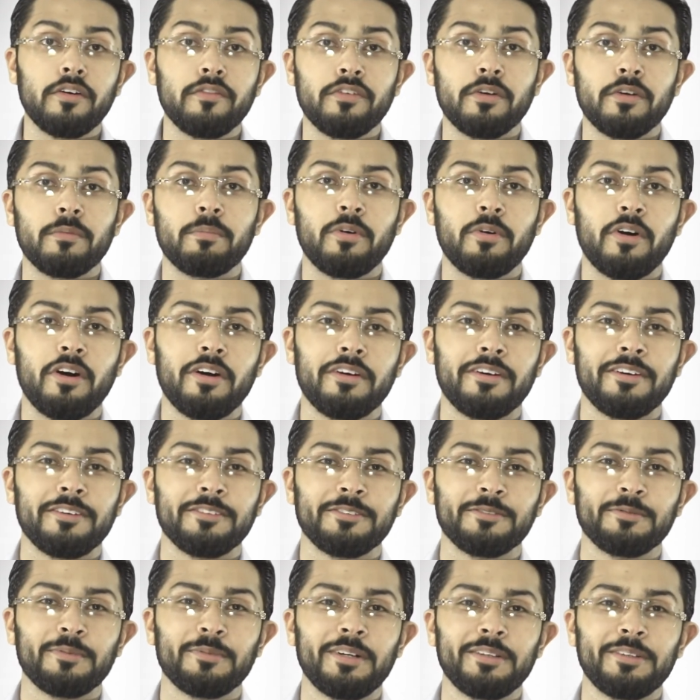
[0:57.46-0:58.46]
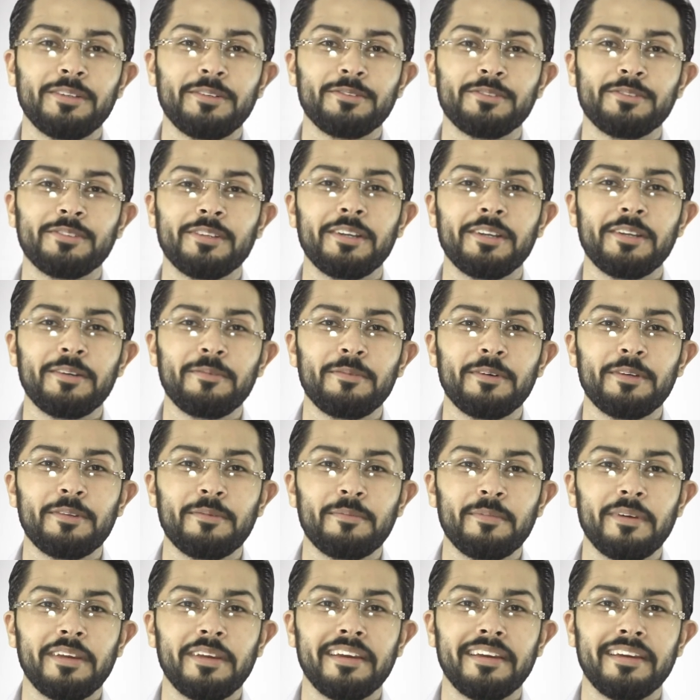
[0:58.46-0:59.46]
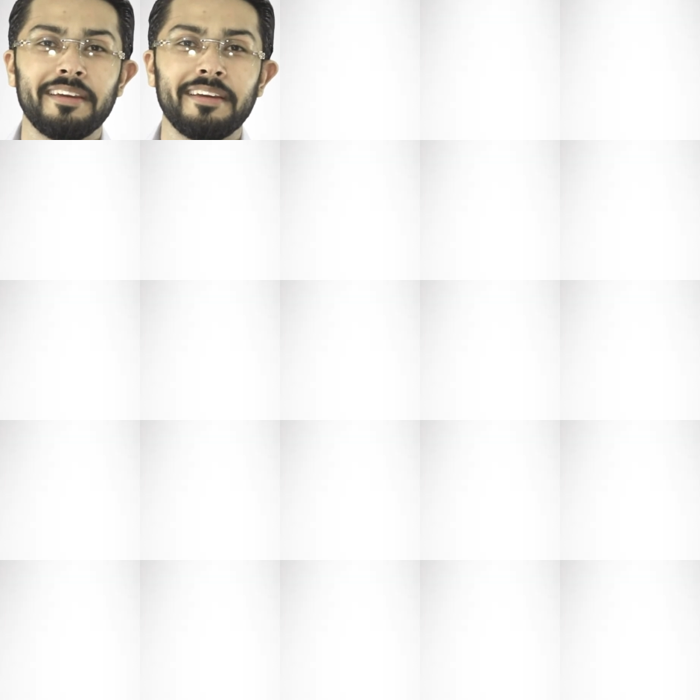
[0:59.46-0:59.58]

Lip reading: of your progress while you study with me.